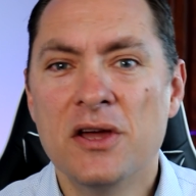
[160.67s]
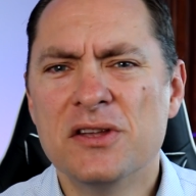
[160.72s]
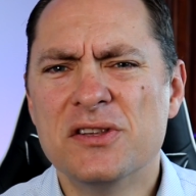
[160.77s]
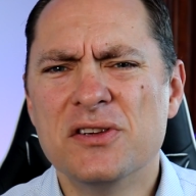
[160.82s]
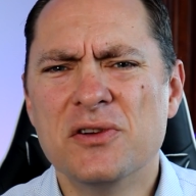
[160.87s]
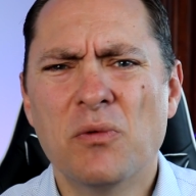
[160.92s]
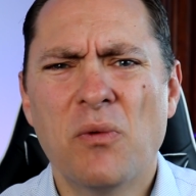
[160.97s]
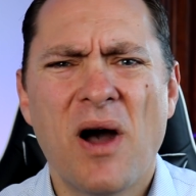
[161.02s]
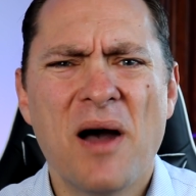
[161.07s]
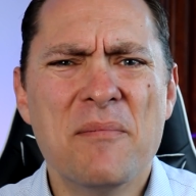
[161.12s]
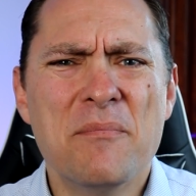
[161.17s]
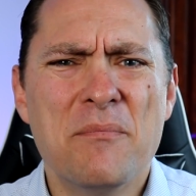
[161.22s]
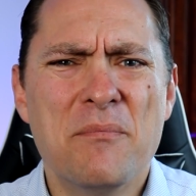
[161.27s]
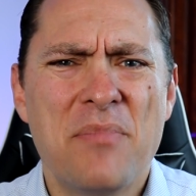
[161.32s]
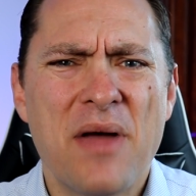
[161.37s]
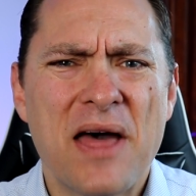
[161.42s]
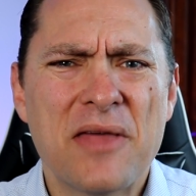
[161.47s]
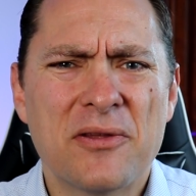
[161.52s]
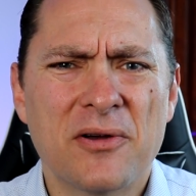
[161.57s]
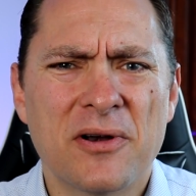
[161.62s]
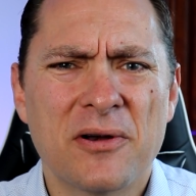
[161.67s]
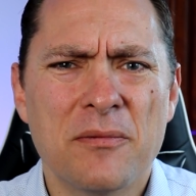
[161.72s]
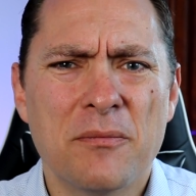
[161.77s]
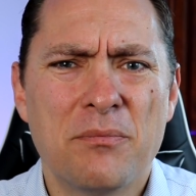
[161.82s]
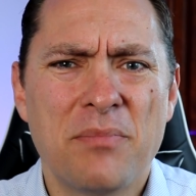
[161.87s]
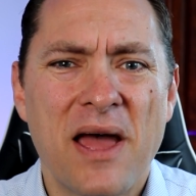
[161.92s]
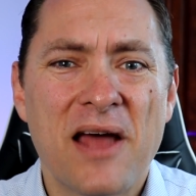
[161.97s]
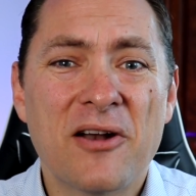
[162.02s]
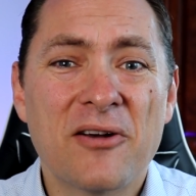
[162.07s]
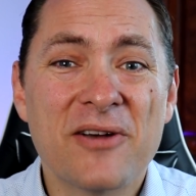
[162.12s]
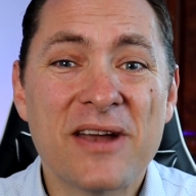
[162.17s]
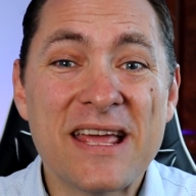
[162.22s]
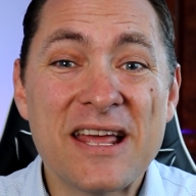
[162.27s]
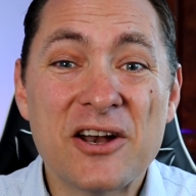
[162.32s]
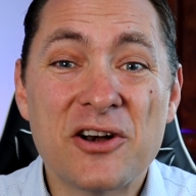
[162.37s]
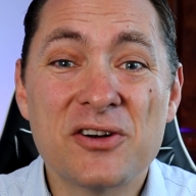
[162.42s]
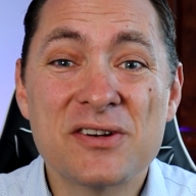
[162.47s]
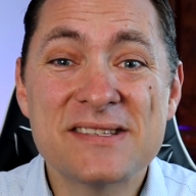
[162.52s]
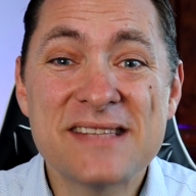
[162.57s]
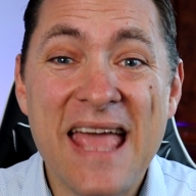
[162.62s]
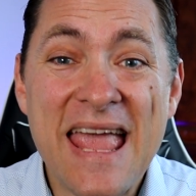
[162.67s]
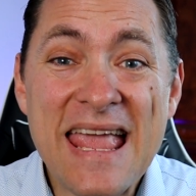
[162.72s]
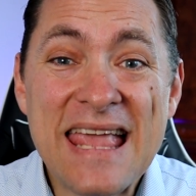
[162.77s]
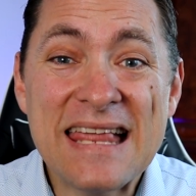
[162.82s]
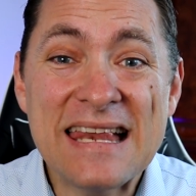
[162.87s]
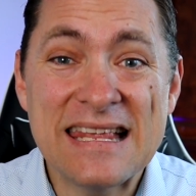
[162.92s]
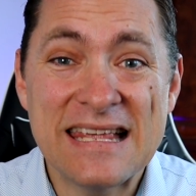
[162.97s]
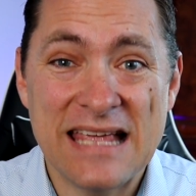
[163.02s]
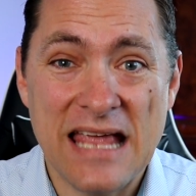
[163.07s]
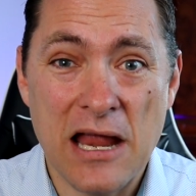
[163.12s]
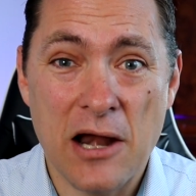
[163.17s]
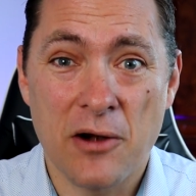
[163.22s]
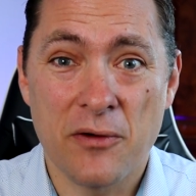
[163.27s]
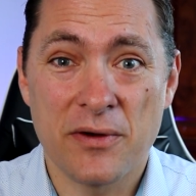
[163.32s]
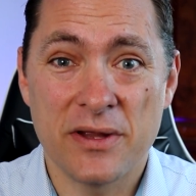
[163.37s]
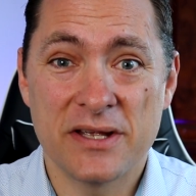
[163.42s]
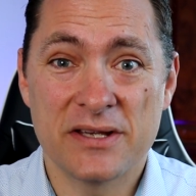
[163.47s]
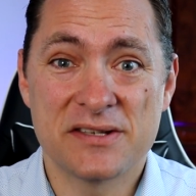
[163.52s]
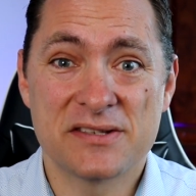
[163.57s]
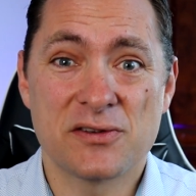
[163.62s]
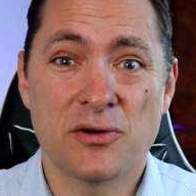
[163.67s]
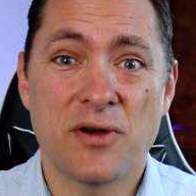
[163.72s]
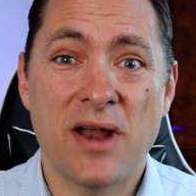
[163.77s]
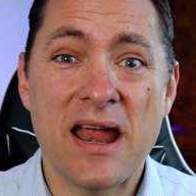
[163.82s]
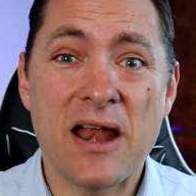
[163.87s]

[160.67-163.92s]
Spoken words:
Do you want better entertaining areas or